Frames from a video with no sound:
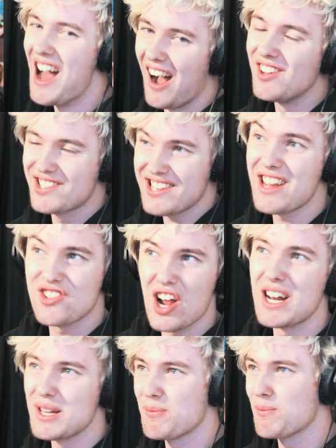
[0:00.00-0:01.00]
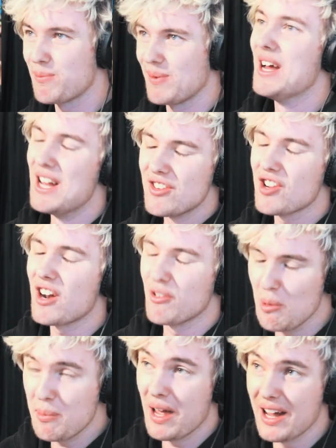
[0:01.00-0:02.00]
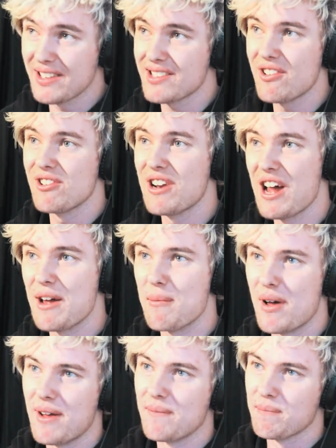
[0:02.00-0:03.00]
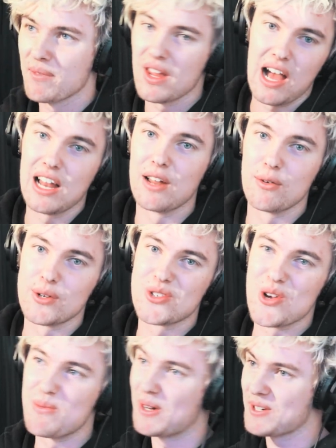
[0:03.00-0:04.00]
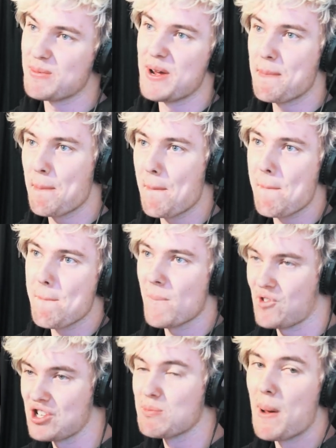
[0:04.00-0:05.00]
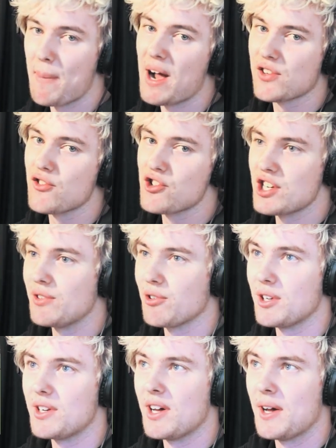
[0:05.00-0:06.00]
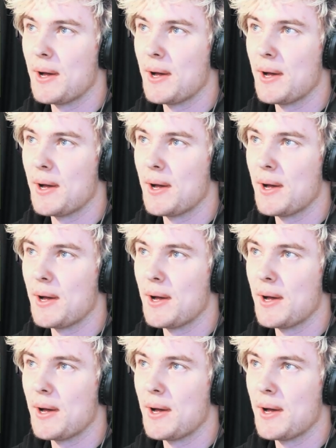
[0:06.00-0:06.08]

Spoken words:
I was trying to remember how to say her name. I love her so much, man. She's my bias for G friend.